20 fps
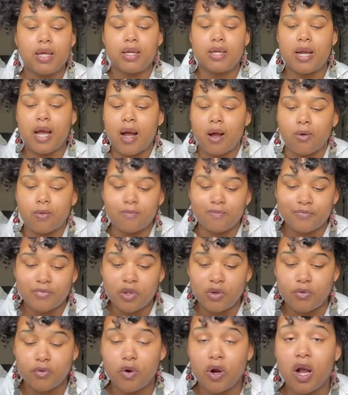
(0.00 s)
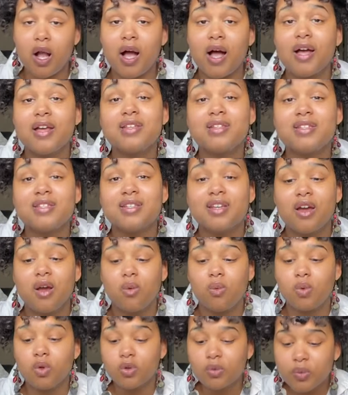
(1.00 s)
Now, for us,
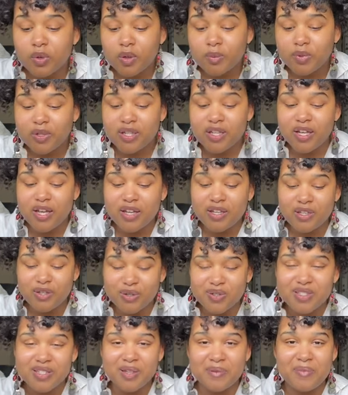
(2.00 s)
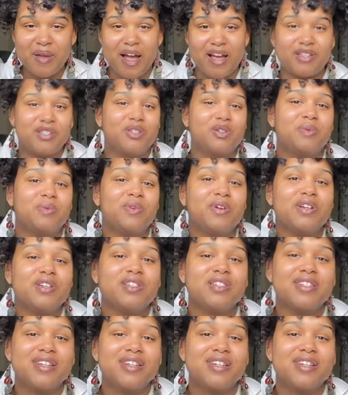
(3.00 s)
will we be using master books